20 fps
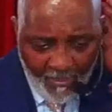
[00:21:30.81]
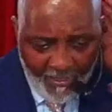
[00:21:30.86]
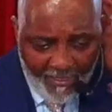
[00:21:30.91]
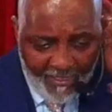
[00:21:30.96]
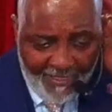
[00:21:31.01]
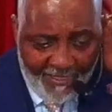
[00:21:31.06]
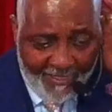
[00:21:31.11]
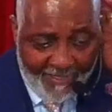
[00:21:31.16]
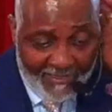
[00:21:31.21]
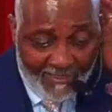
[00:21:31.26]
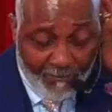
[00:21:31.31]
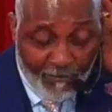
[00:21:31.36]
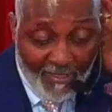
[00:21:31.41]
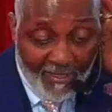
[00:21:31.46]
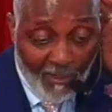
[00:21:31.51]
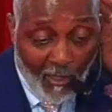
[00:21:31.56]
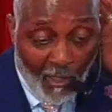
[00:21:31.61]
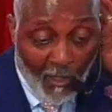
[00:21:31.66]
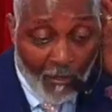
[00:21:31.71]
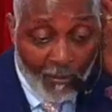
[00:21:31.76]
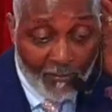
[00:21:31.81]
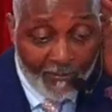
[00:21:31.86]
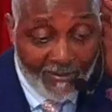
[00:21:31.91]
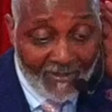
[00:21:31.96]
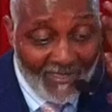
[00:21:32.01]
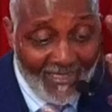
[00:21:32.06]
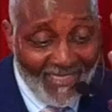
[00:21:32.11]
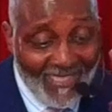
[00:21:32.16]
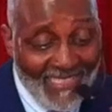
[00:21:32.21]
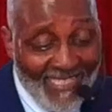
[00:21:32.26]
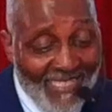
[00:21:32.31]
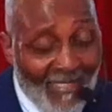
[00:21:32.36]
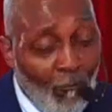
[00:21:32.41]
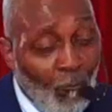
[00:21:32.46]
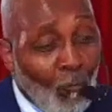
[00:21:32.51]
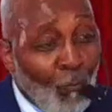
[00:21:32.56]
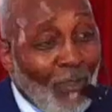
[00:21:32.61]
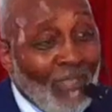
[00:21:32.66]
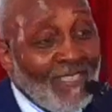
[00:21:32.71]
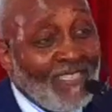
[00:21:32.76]
is because
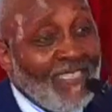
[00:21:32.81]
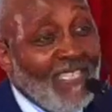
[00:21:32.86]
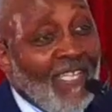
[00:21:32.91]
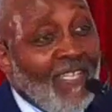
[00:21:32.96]
it was